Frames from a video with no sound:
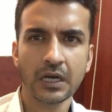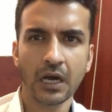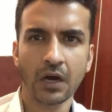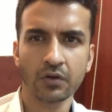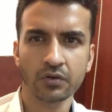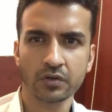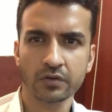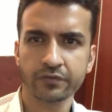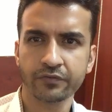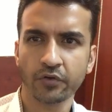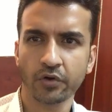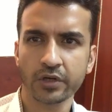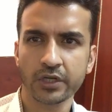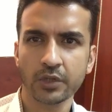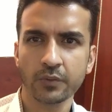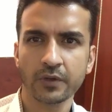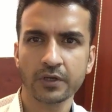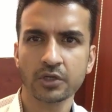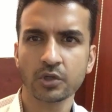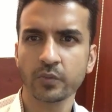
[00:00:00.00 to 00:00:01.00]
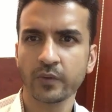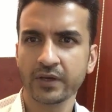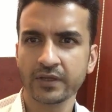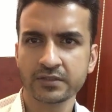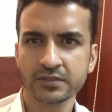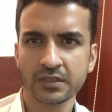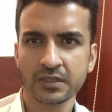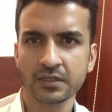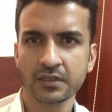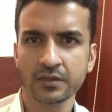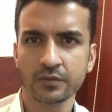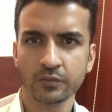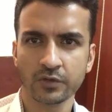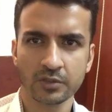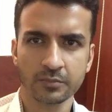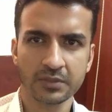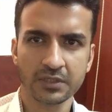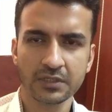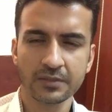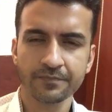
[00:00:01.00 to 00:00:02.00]
out of 41 questions in
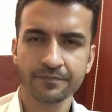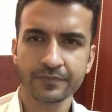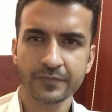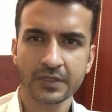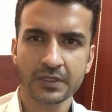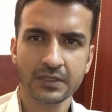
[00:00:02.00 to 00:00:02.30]
verbal